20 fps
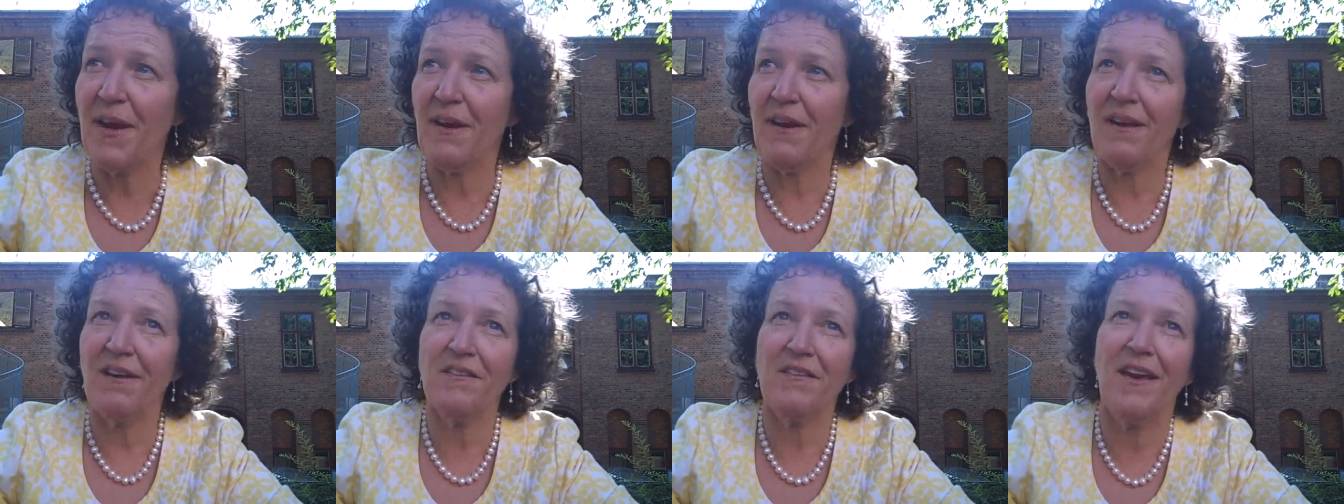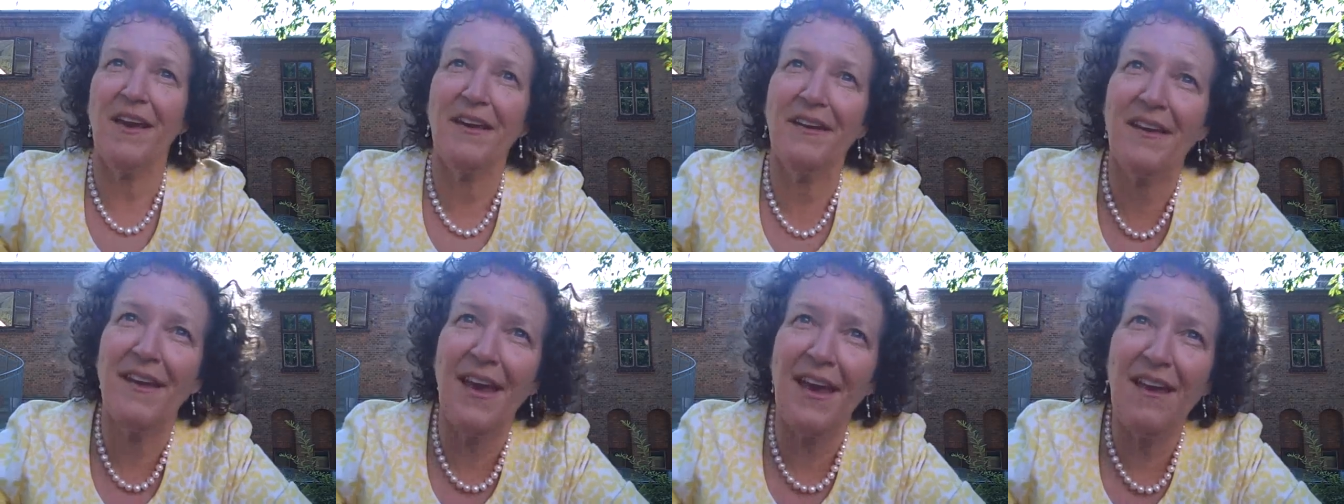paintings.
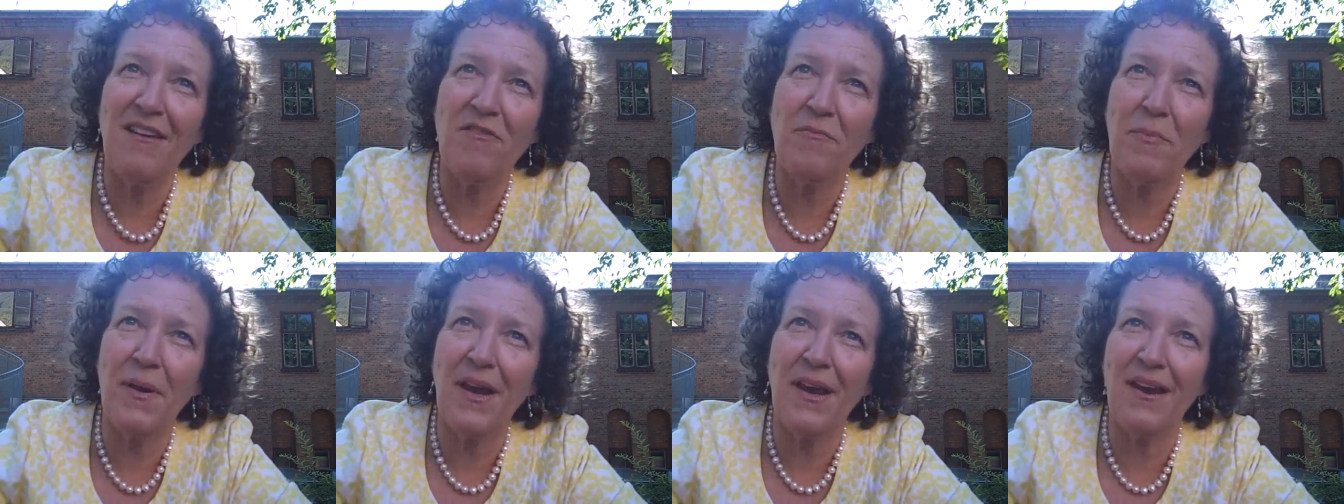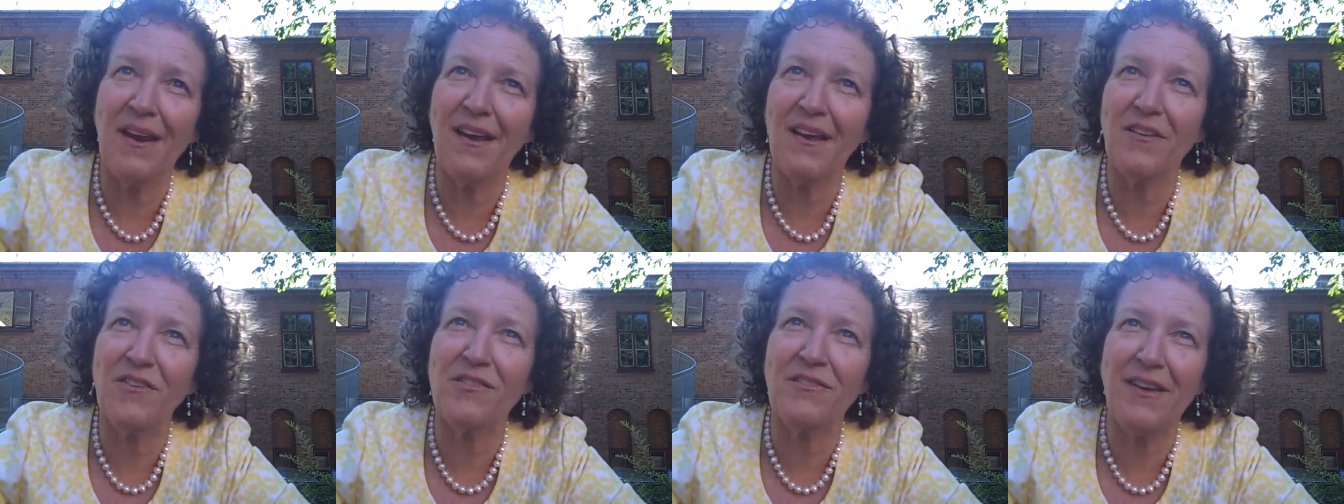And cave
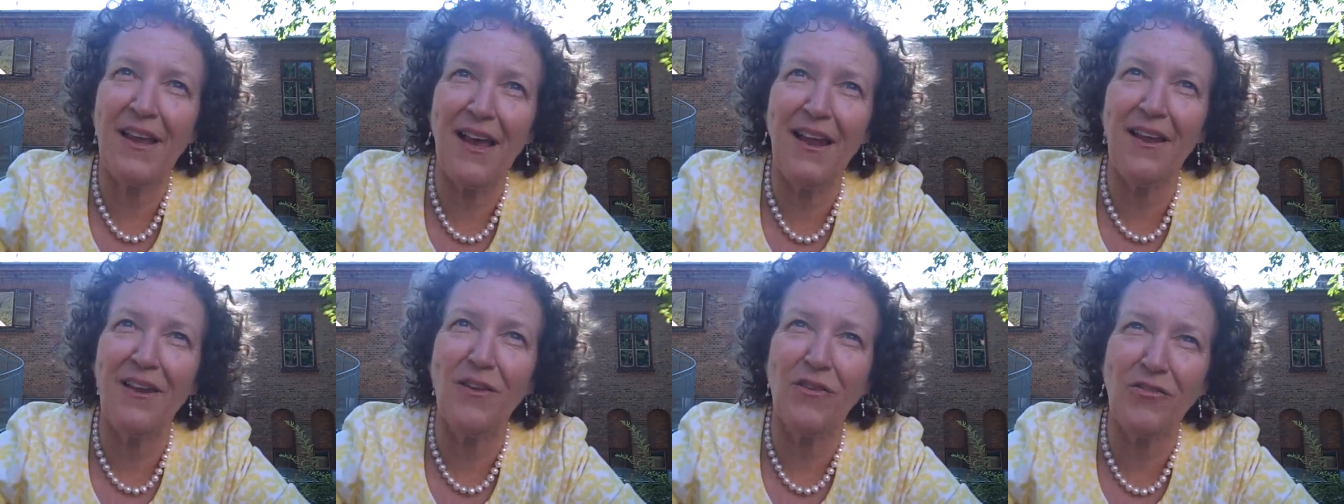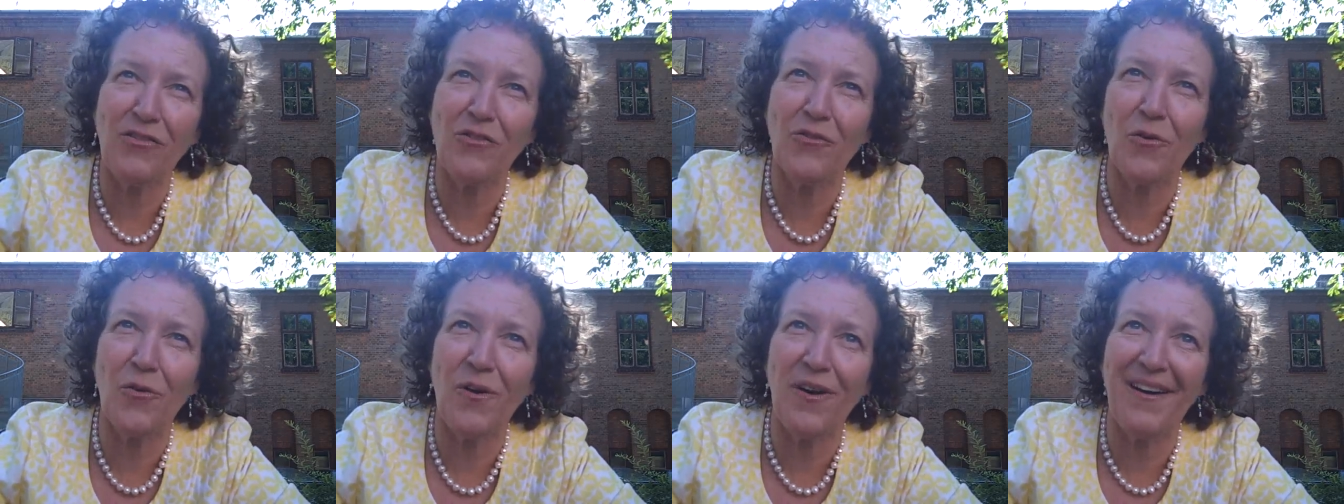paintings tell a
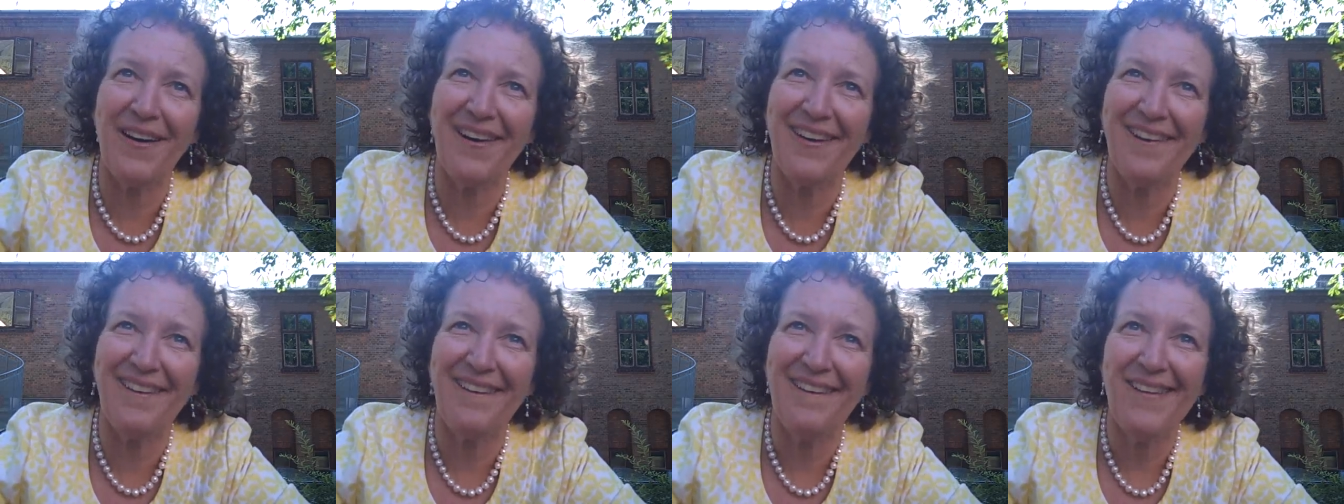story.